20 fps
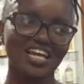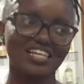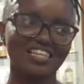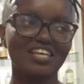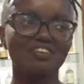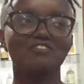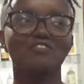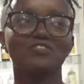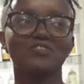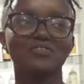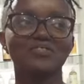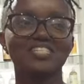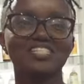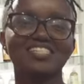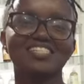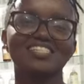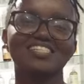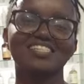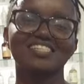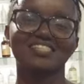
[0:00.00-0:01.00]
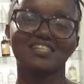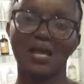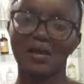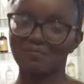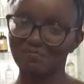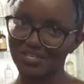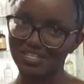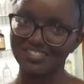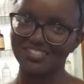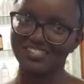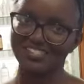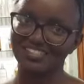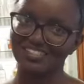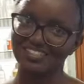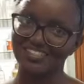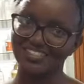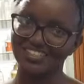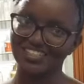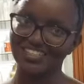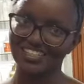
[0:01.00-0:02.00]
And the food is
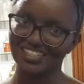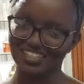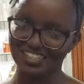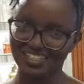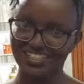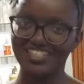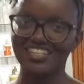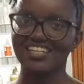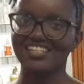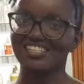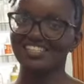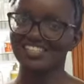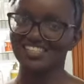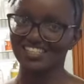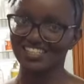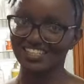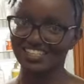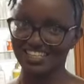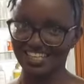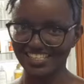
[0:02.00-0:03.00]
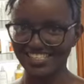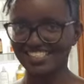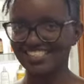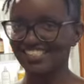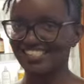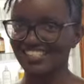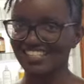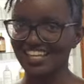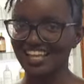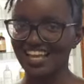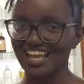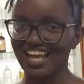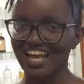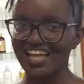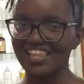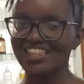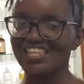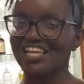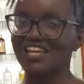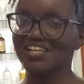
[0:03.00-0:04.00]
amazing. Good. That's it? Yes.
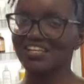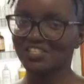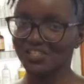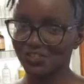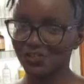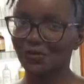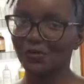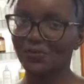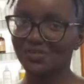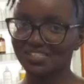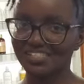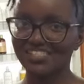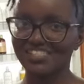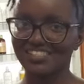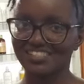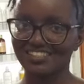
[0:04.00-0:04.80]
Okay, and then songs.